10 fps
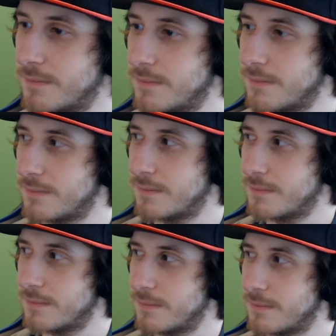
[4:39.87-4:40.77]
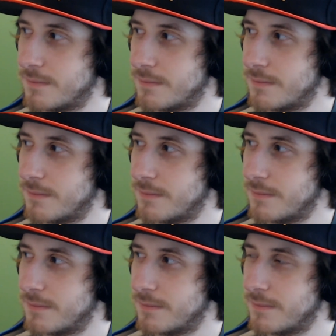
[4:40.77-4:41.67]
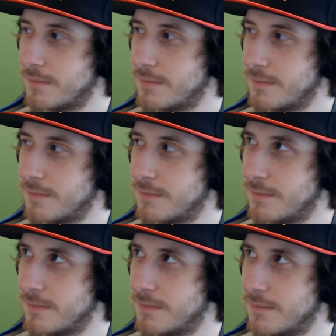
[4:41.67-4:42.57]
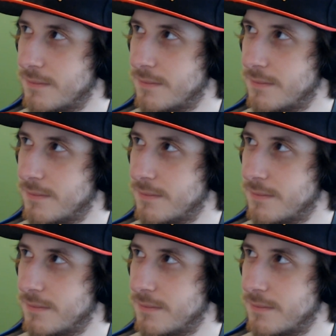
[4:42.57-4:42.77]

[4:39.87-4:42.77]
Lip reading: (no one is talking)